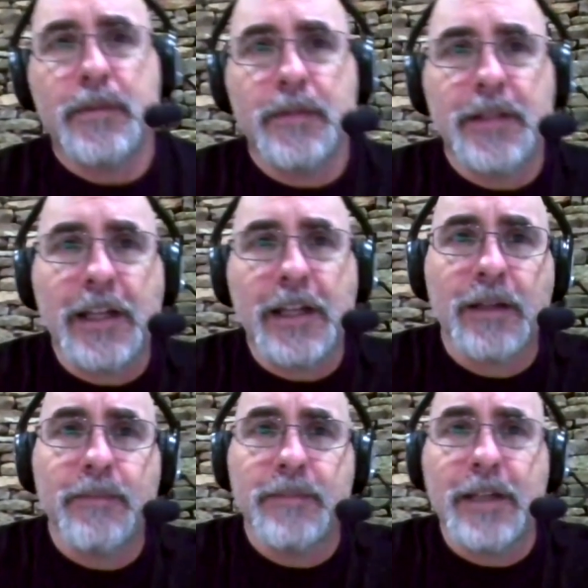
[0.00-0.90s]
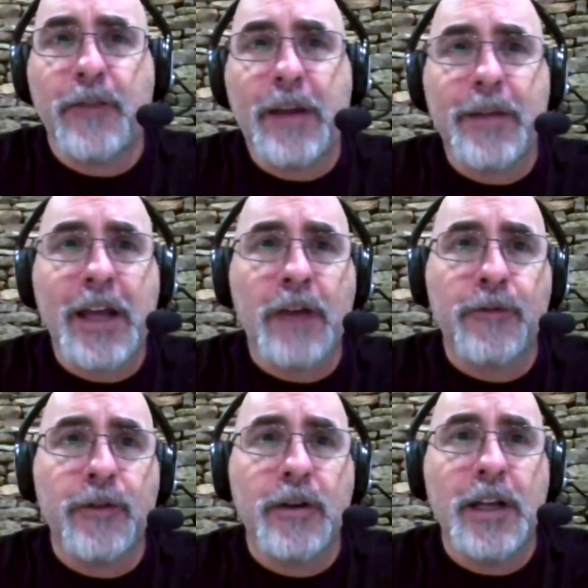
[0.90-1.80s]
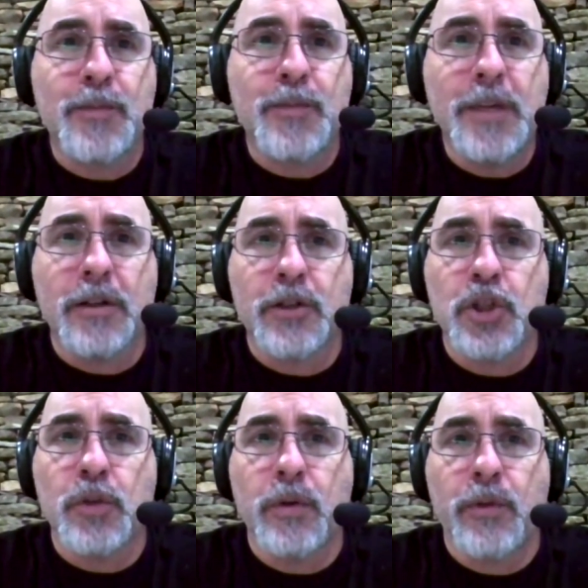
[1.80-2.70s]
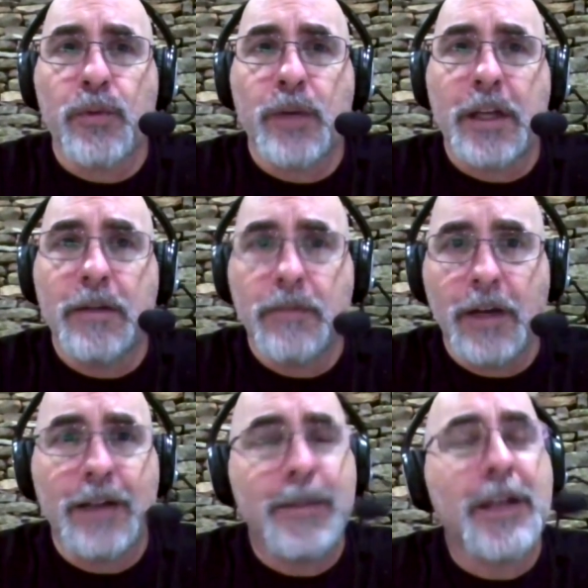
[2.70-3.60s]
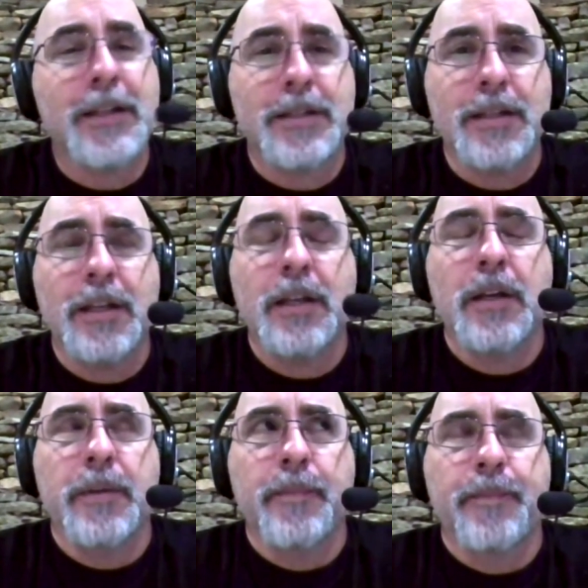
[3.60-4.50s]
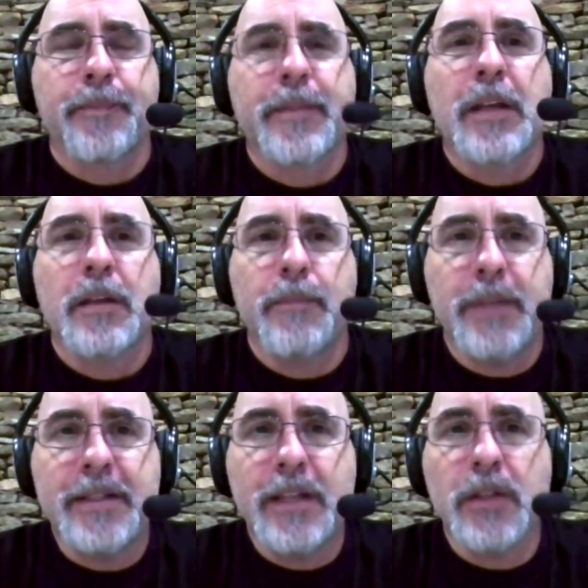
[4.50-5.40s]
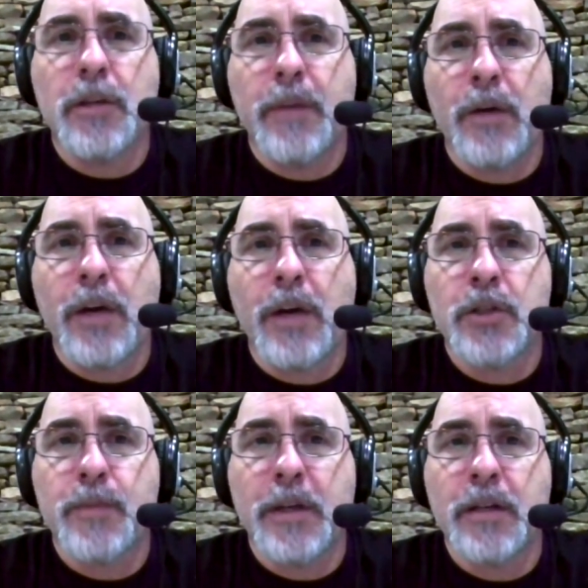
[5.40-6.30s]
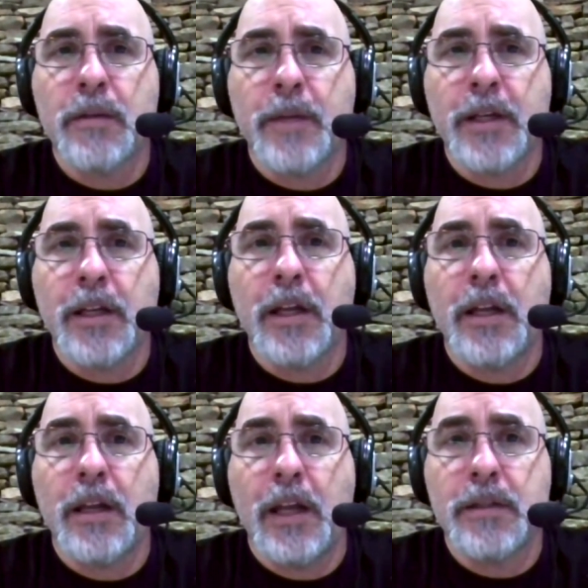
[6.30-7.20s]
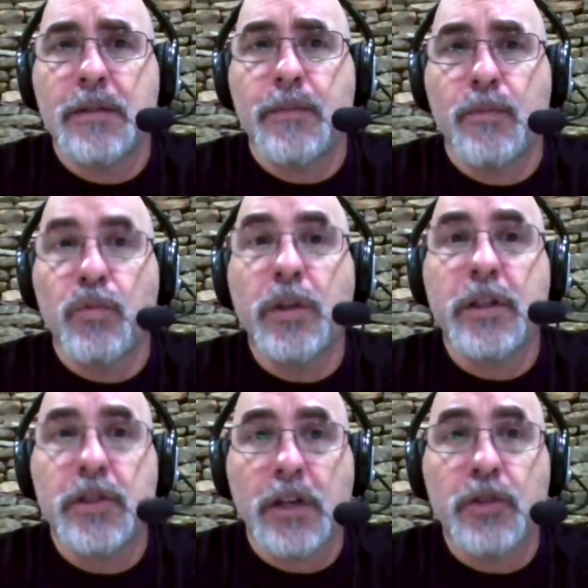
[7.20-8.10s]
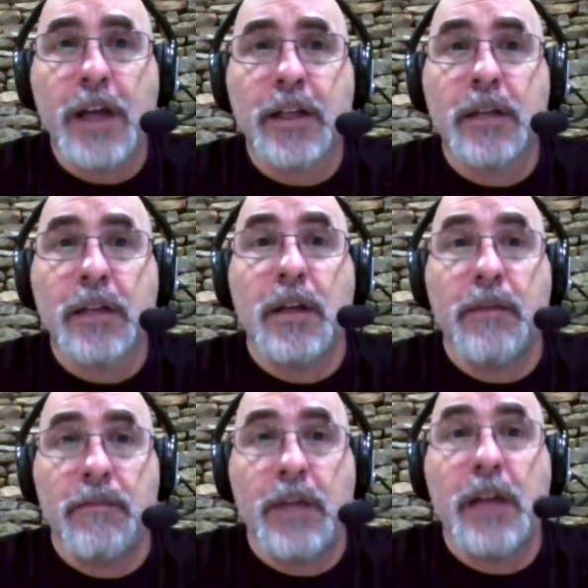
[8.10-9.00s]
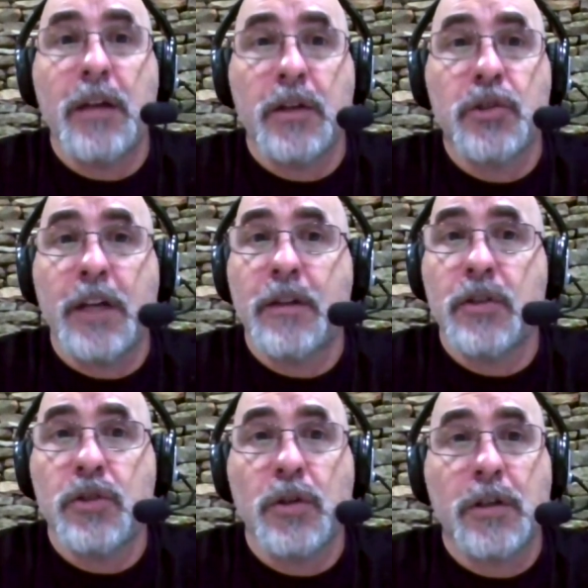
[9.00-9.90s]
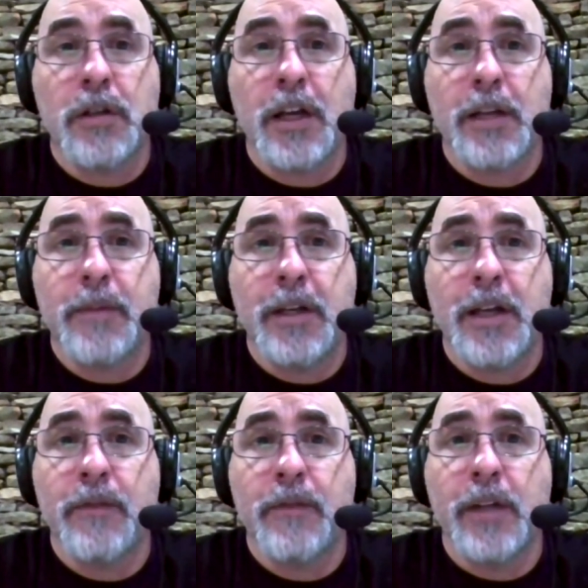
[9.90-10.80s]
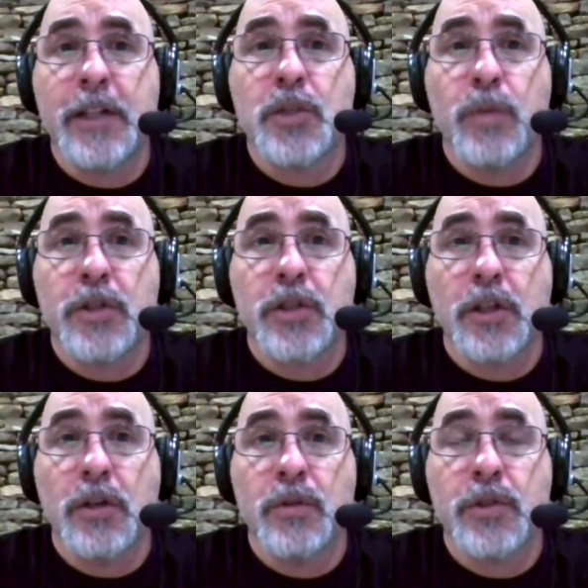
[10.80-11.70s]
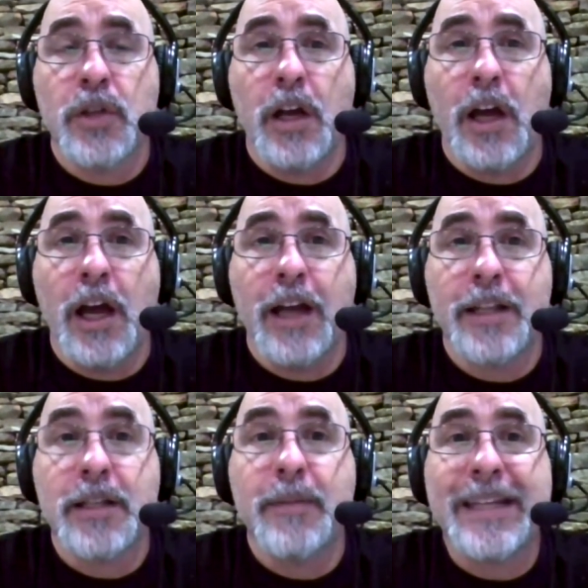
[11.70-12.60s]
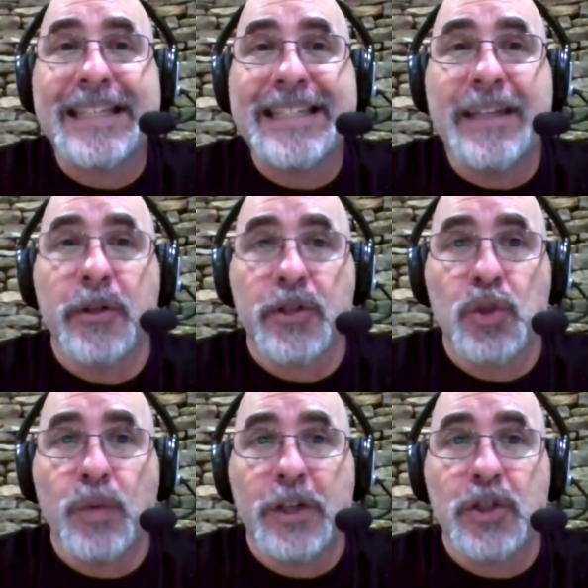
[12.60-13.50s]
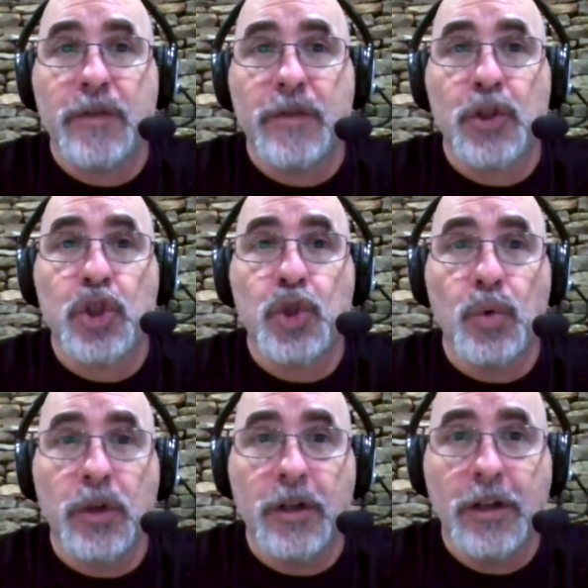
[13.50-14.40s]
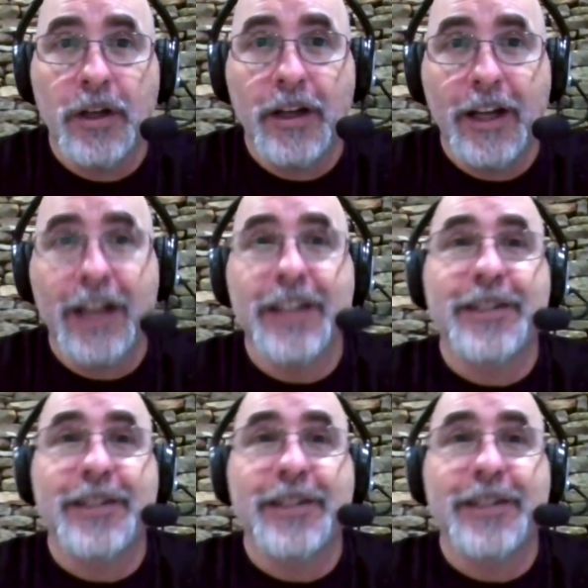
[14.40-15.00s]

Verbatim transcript: take the take the family out for a nice meal or two or three right i mean it's be diligent about how you're spending your money and and really start tracking and then understand that there's no, not going to be any kind of light switch that goes on it's going to be a dimmer switch for sure and it's going